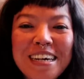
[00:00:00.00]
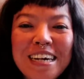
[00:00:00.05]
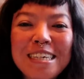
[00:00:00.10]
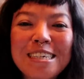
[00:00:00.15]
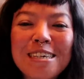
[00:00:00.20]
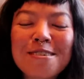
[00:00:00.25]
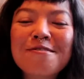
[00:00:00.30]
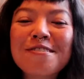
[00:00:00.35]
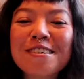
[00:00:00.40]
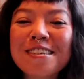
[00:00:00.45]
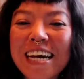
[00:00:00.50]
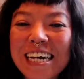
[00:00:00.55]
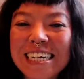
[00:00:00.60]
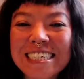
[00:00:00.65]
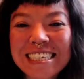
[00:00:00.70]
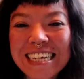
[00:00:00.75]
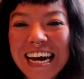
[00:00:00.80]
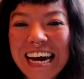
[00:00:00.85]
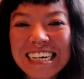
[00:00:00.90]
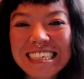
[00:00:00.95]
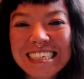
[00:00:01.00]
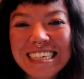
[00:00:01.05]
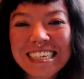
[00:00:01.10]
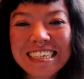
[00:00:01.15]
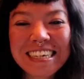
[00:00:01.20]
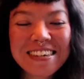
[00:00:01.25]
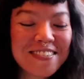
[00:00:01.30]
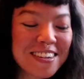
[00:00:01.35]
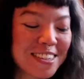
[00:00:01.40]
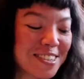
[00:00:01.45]
and you feel
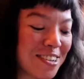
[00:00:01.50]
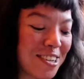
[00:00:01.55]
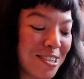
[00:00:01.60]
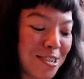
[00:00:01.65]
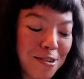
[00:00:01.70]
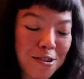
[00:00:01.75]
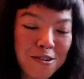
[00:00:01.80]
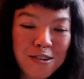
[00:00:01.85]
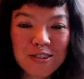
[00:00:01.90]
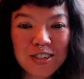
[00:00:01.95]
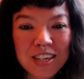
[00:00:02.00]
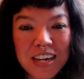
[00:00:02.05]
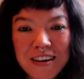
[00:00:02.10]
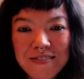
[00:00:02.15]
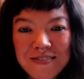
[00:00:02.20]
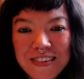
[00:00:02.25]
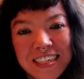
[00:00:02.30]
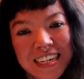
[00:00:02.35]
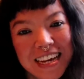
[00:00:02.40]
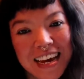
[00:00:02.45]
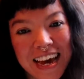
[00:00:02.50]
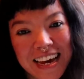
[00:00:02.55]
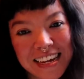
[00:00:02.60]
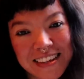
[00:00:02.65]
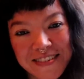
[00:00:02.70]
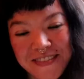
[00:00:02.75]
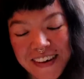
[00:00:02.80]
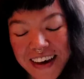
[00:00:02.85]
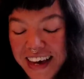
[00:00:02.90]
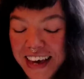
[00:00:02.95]
excited even though you crochet every day
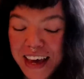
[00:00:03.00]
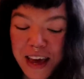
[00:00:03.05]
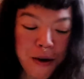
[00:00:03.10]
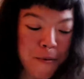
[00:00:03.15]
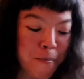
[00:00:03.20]
anyway,